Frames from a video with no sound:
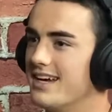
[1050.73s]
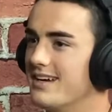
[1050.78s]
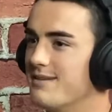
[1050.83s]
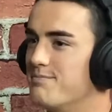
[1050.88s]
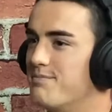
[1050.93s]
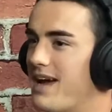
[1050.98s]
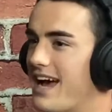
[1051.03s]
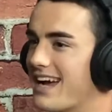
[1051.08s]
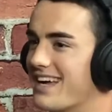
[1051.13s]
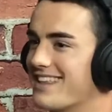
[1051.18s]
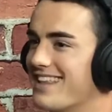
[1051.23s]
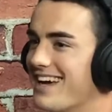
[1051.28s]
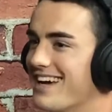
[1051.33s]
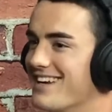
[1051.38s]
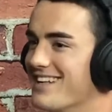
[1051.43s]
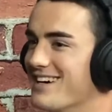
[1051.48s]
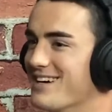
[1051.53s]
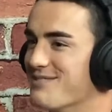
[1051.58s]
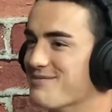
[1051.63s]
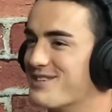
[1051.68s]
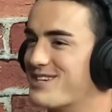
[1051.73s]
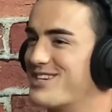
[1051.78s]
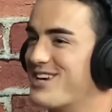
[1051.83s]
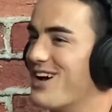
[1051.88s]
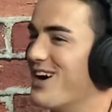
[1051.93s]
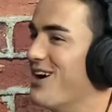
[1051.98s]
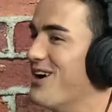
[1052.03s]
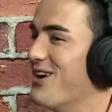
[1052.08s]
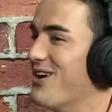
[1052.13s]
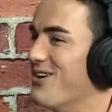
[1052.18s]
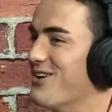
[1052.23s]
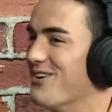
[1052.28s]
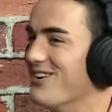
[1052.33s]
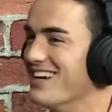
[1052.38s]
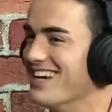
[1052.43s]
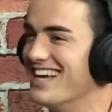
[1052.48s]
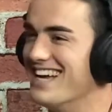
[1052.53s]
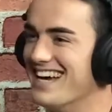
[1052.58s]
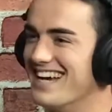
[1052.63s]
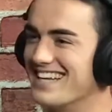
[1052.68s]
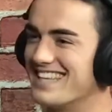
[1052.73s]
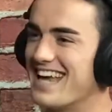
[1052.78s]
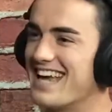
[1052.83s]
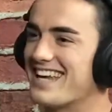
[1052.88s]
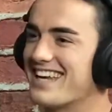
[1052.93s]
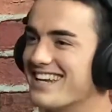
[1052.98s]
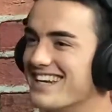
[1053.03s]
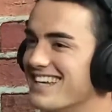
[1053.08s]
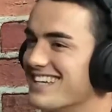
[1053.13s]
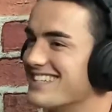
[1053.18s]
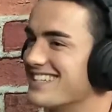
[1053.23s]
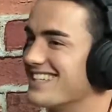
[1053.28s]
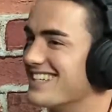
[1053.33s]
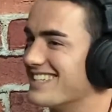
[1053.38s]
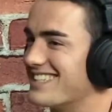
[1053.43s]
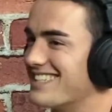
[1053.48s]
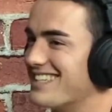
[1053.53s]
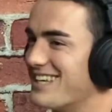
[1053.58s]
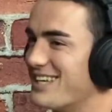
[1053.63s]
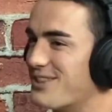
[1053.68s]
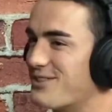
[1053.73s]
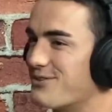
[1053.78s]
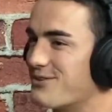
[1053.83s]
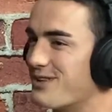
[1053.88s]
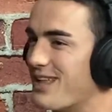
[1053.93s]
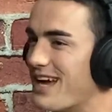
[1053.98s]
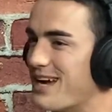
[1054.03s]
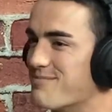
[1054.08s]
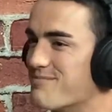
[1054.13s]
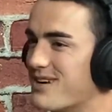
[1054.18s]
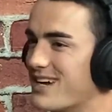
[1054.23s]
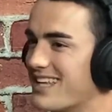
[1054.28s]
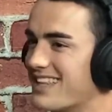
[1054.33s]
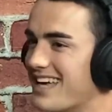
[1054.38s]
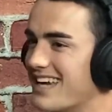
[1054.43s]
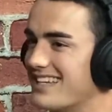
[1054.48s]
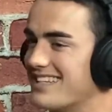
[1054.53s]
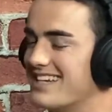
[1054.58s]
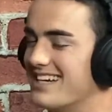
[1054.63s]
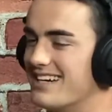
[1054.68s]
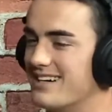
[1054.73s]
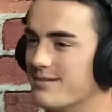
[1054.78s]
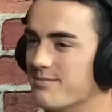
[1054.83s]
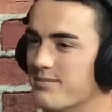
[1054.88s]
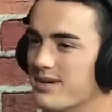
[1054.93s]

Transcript: back that up. So they could easily see through that and break that down.